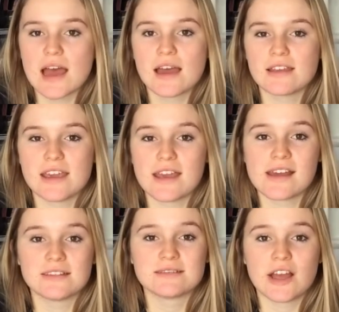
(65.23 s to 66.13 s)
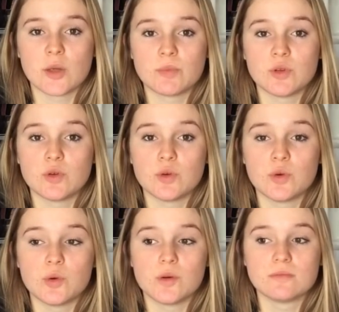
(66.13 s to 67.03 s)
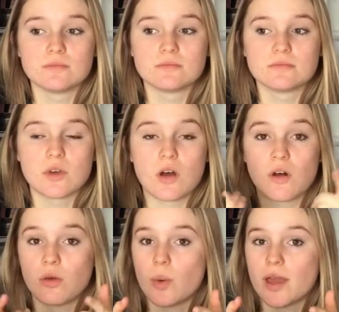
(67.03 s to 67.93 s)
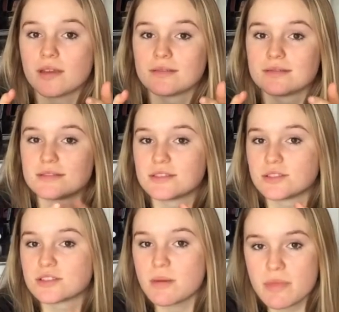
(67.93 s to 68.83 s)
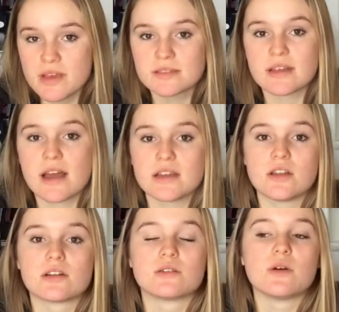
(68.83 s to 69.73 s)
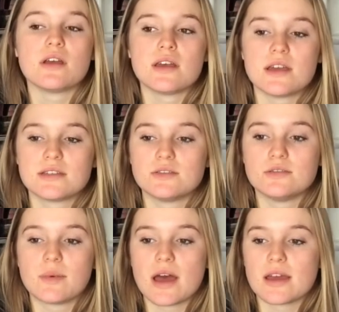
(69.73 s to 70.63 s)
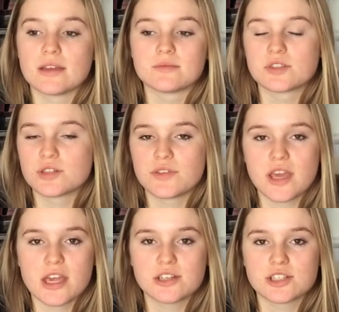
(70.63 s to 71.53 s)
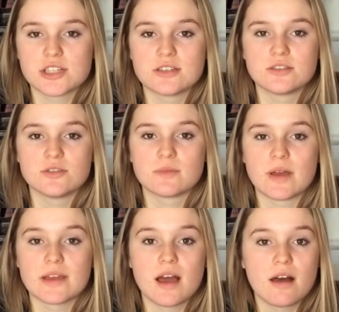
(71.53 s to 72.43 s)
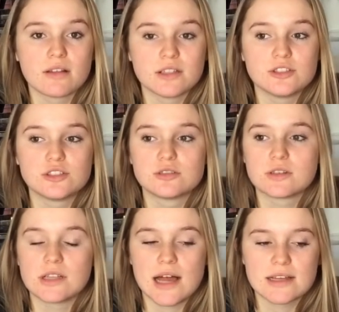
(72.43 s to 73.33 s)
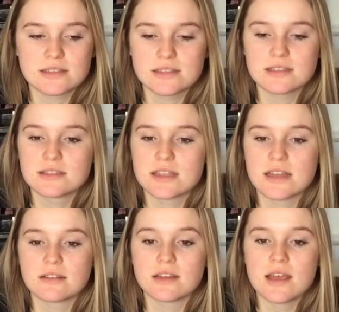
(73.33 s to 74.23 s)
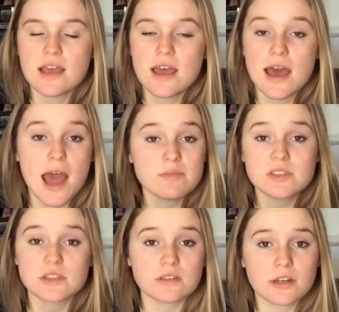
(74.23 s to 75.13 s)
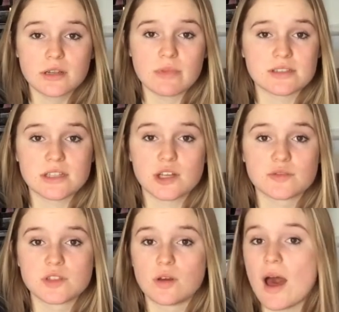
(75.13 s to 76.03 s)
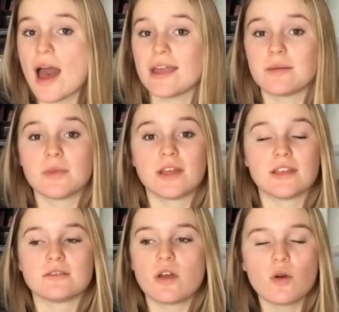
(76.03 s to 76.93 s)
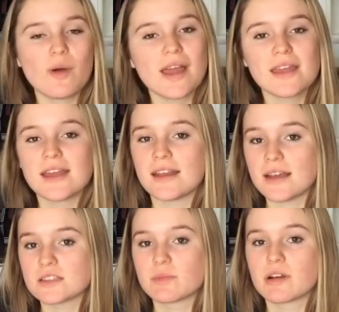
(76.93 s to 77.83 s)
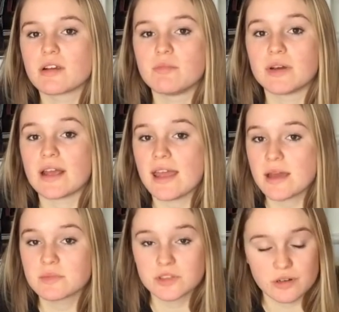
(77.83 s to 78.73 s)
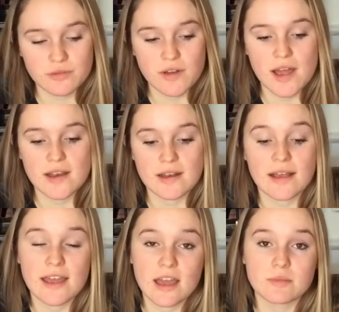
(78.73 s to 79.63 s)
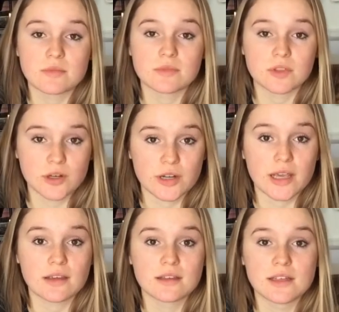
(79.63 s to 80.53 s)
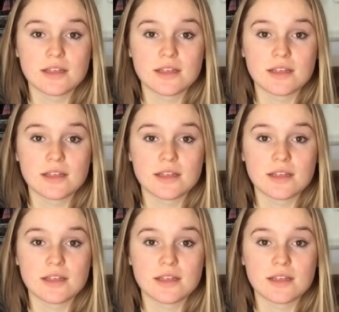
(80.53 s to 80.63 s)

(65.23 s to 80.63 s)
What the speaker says: I can't help you all the way. There's some things that I know due to my certification, due to my college classes, and I'm still learning myself, so I am in no way an expert, but I am certified and I am learning